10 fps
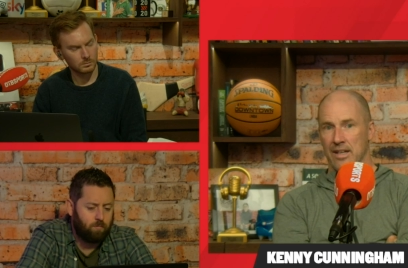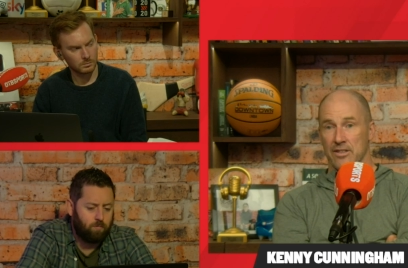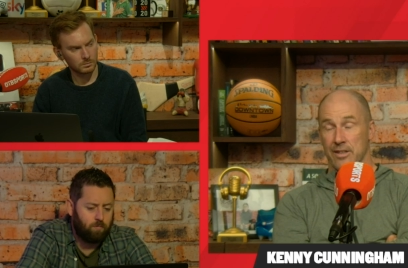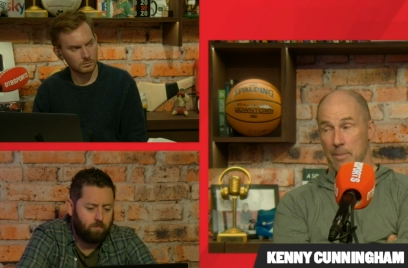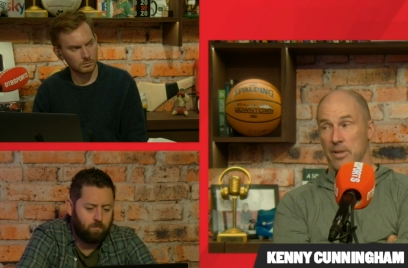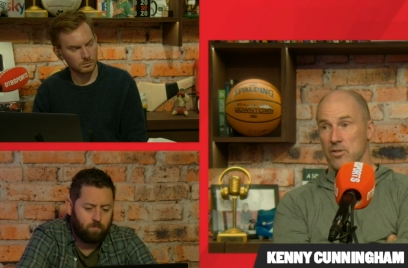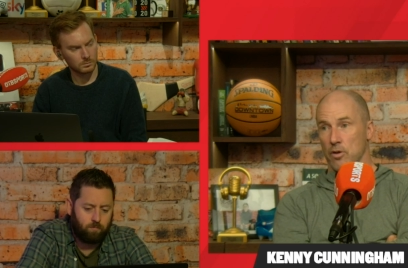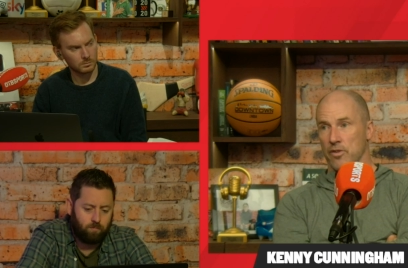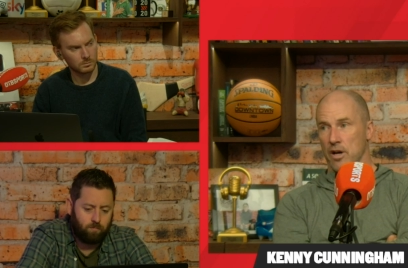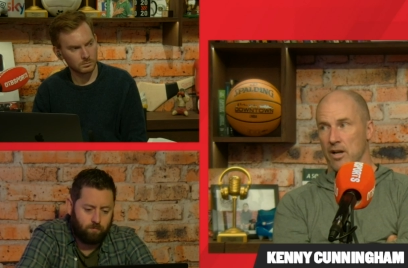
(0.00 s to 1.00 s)
Speaker 1: So that'd be a
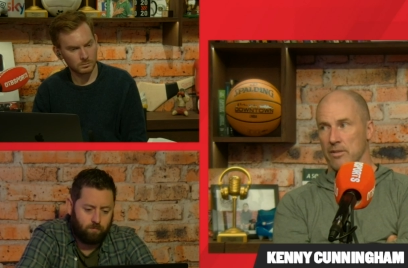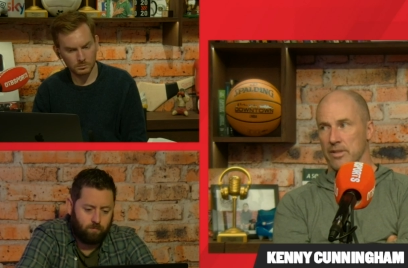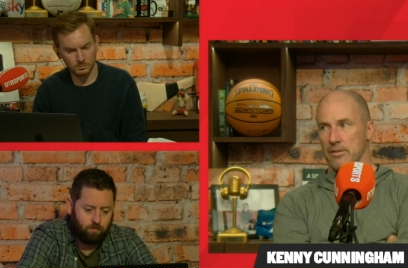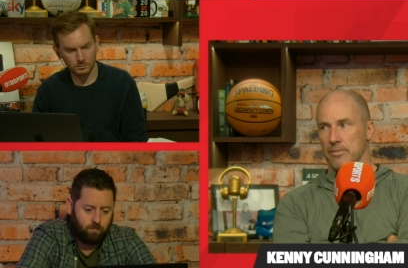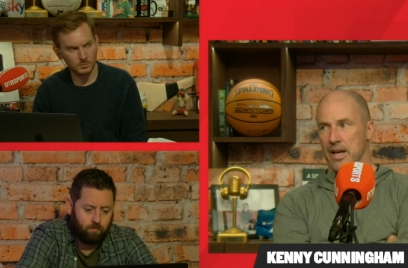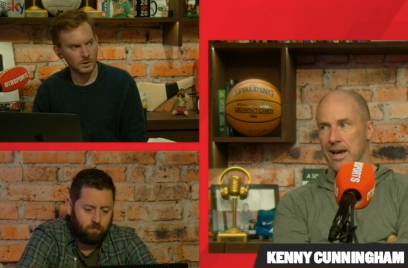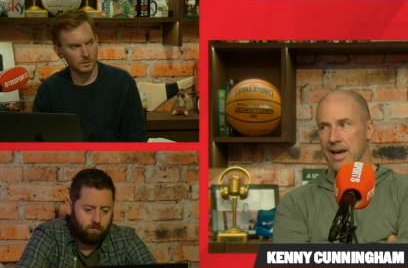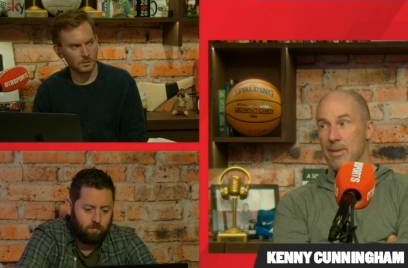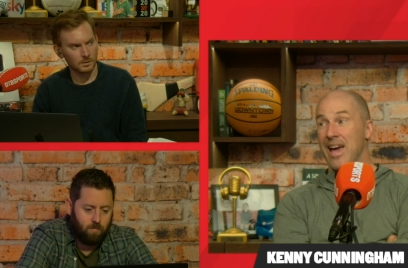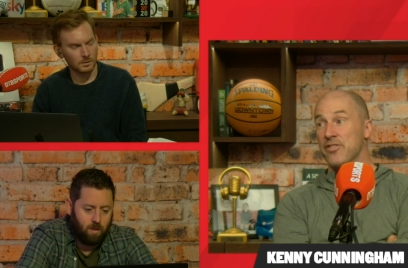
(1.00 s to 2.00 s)
tough call.
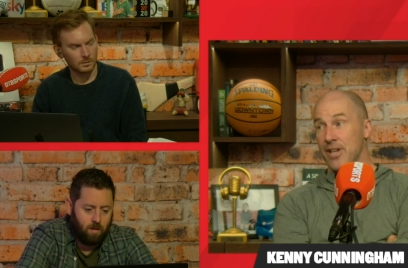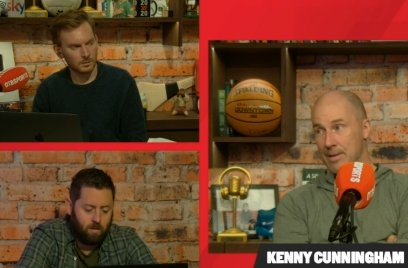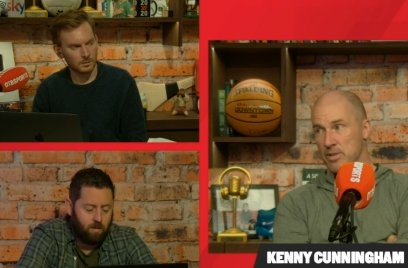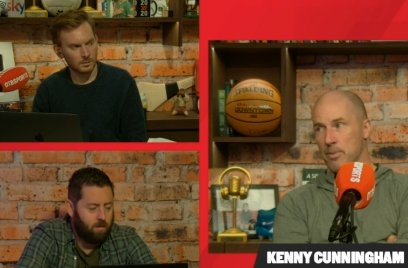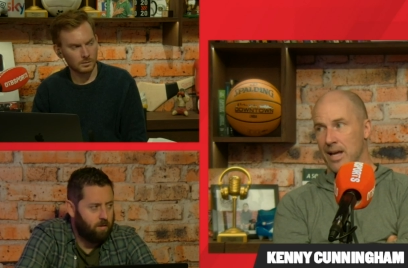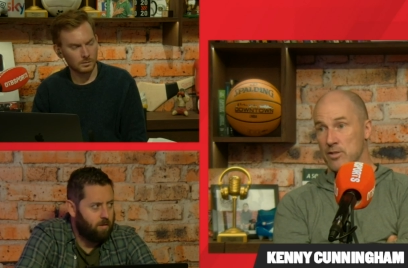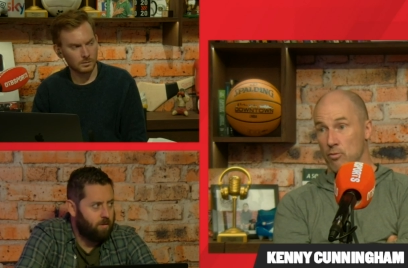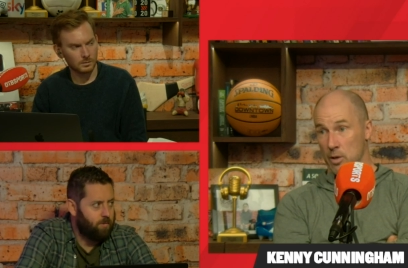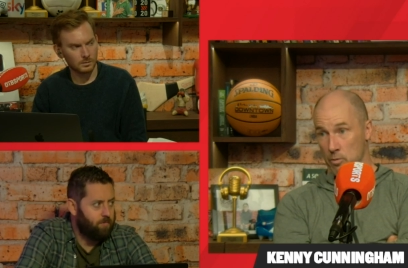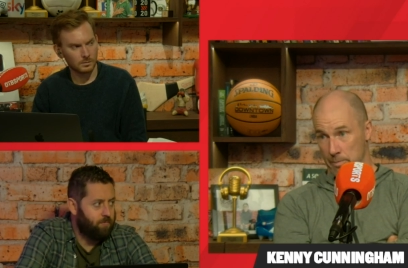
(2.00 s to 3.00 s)
Um, if Seamus plays
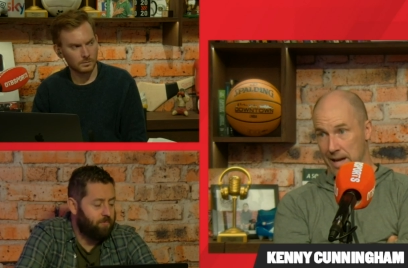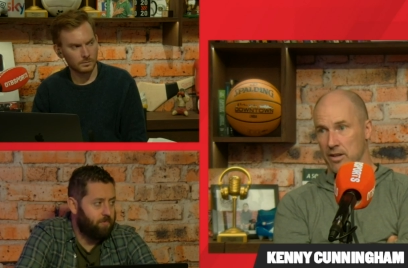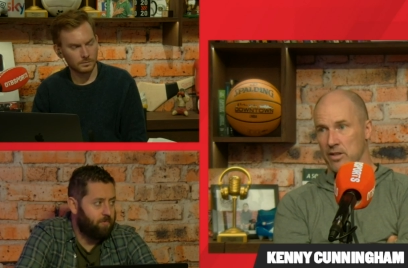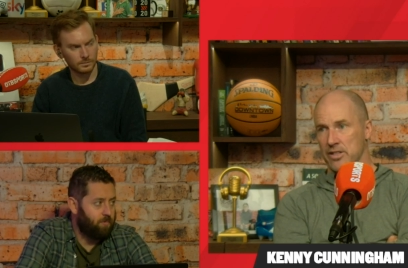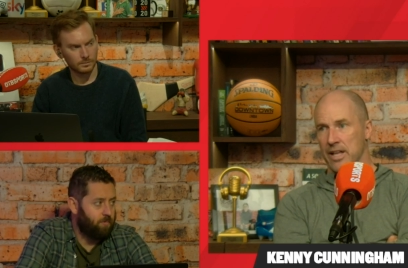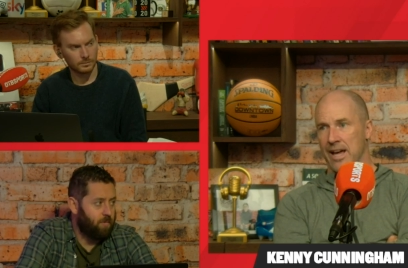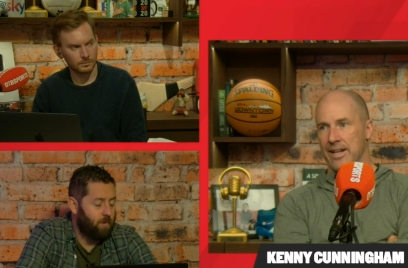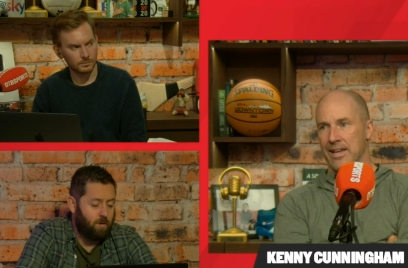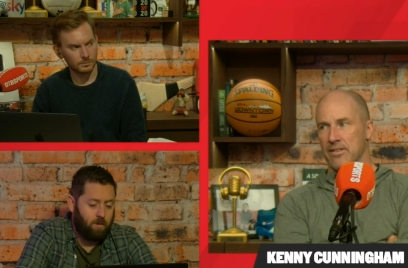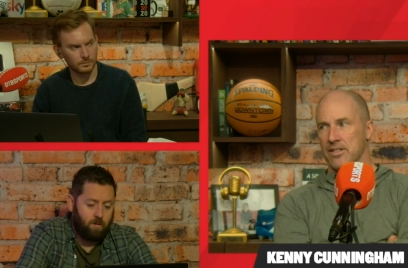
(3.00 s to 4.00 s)
right wing back like
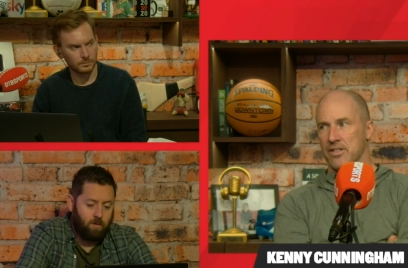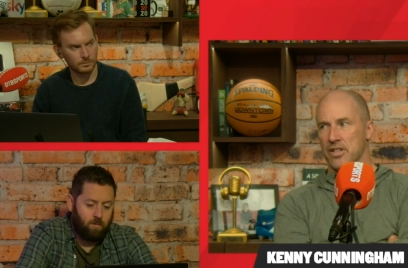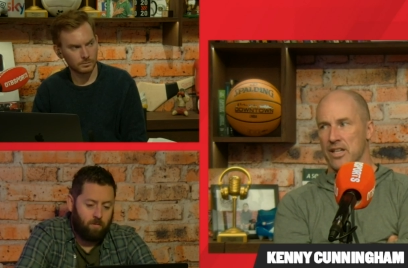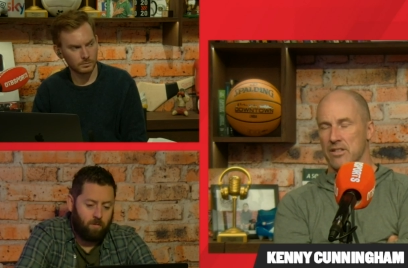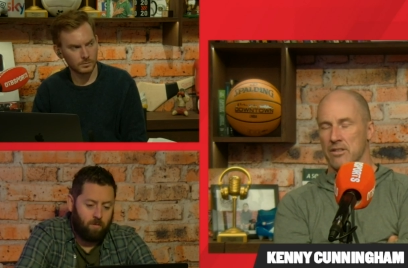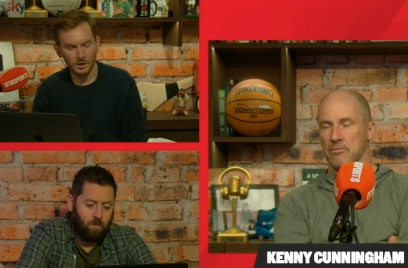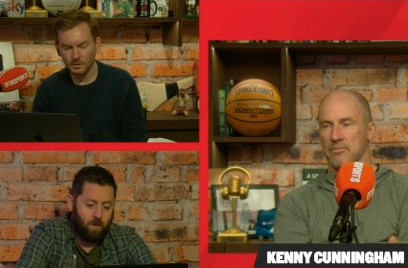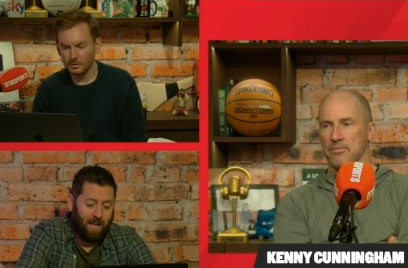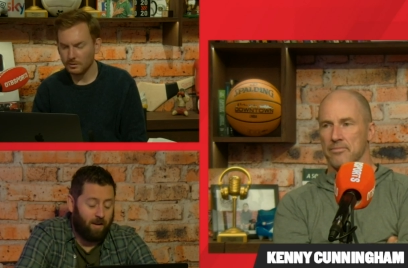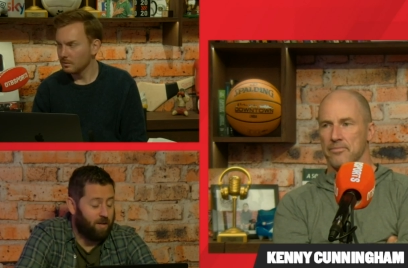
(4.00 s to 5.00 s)
Nathan is suggesting.
Speaker 2: Well,
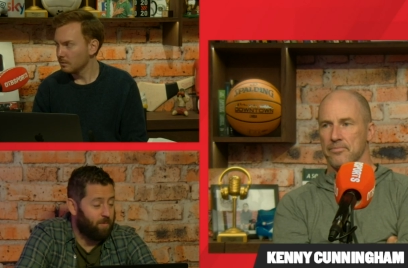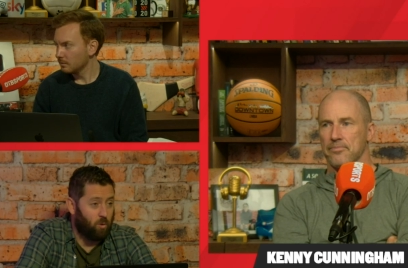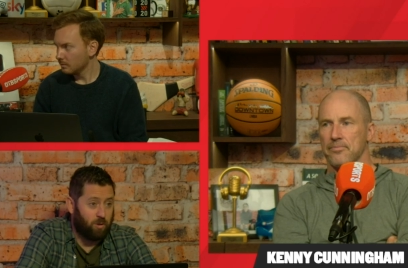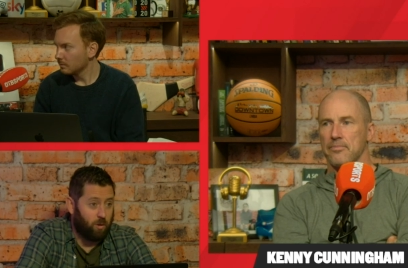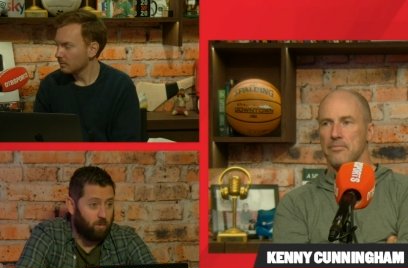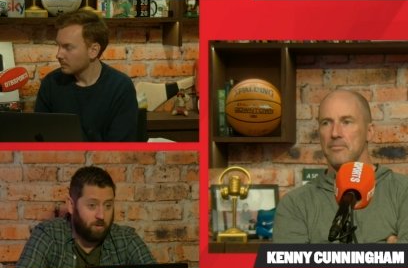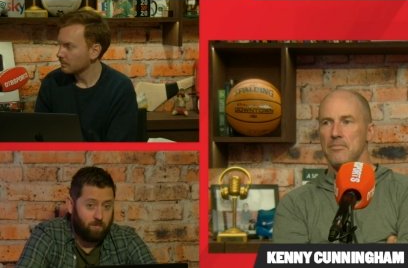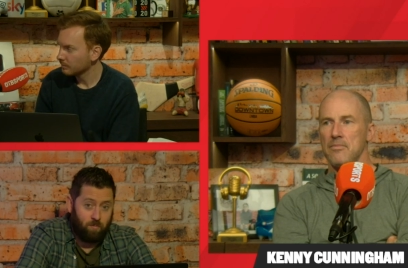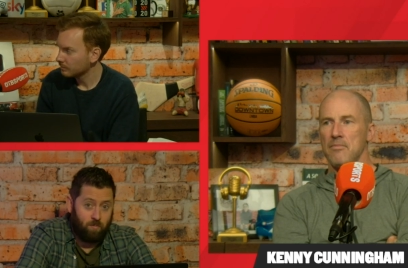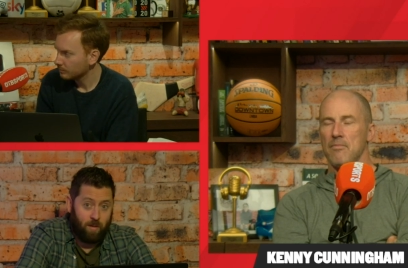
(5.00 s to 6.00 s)
that night in Portugal was
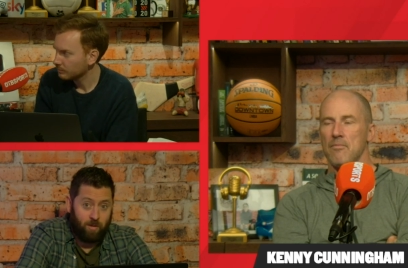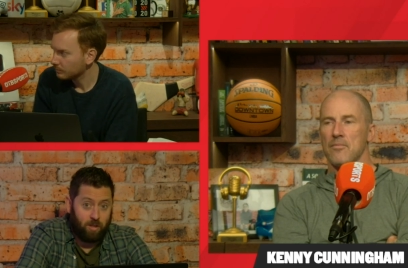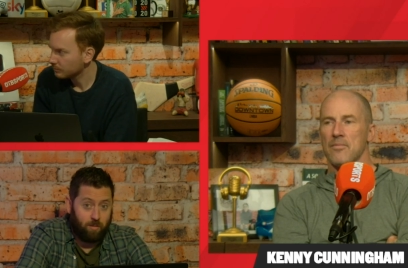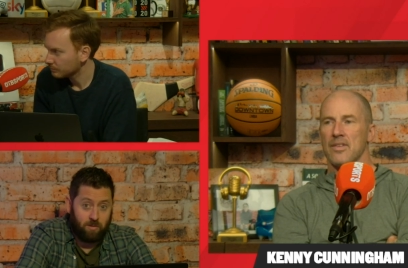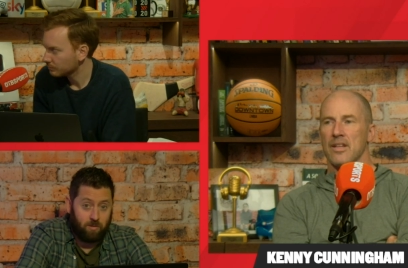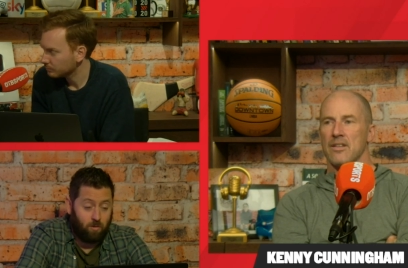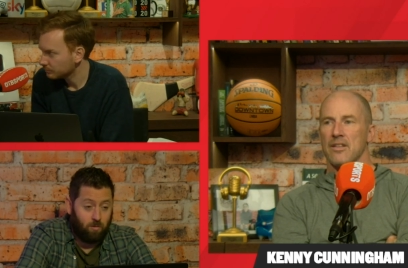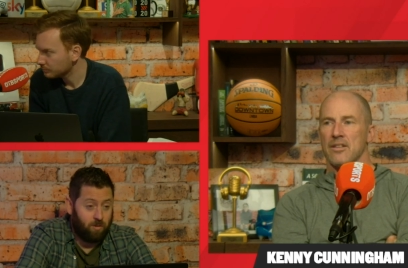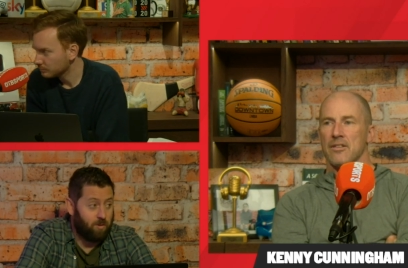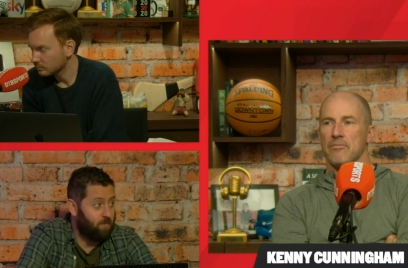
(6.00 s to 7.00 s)
maybe Seamus
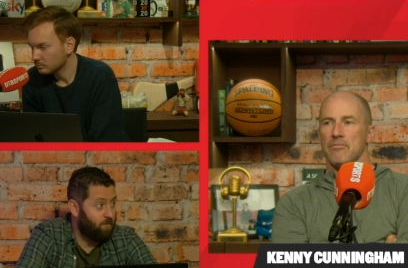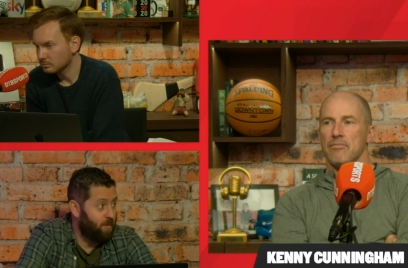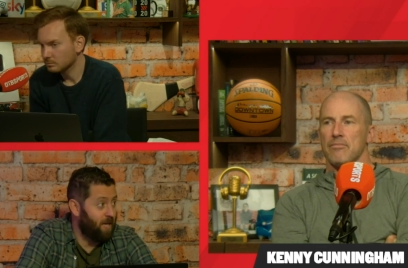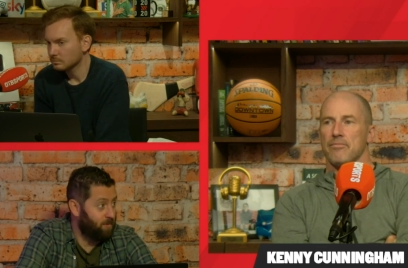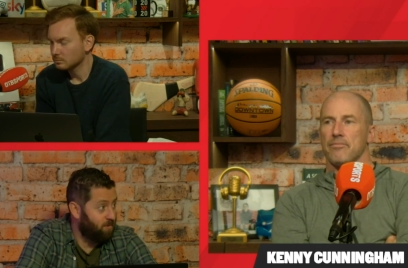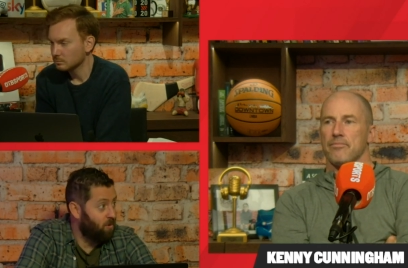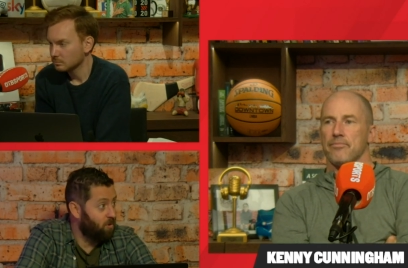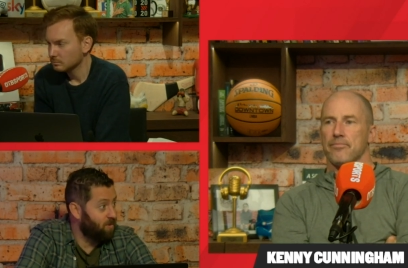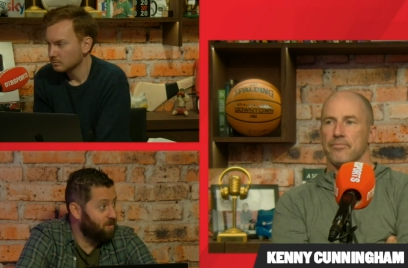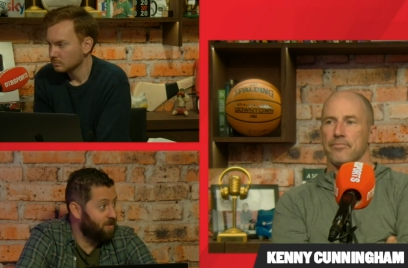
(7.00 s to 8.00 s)
Coleman's best
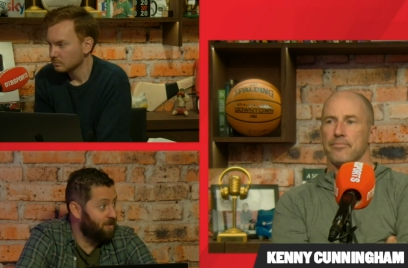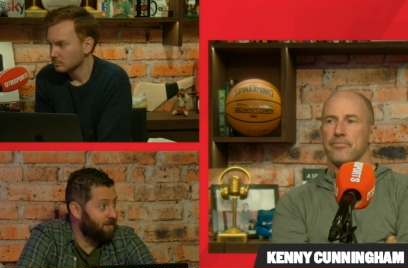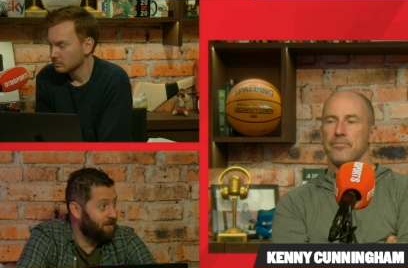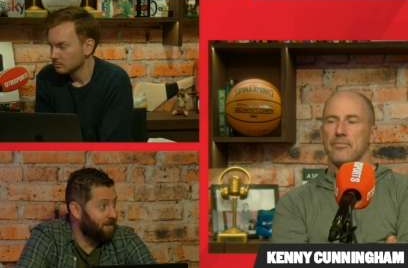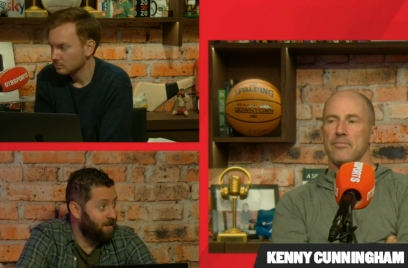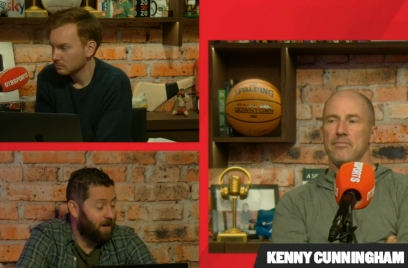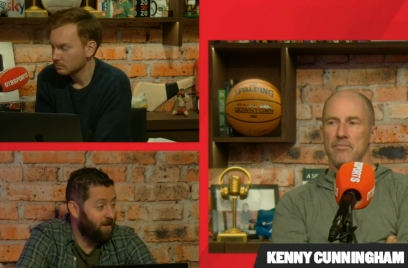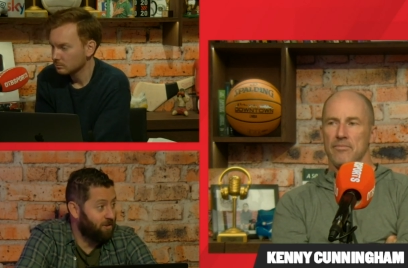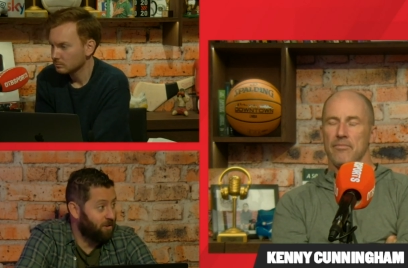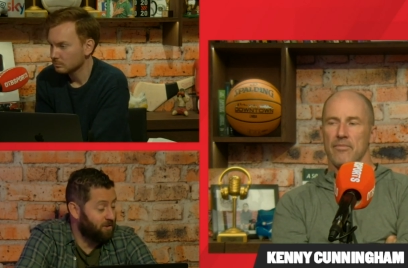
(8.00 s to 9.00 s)
performance in a in
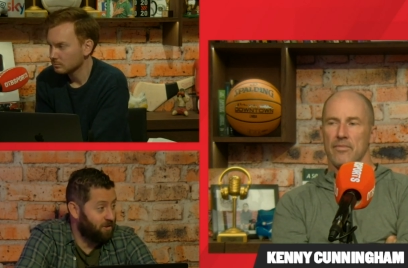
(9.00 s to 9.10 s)
Ireland jersey.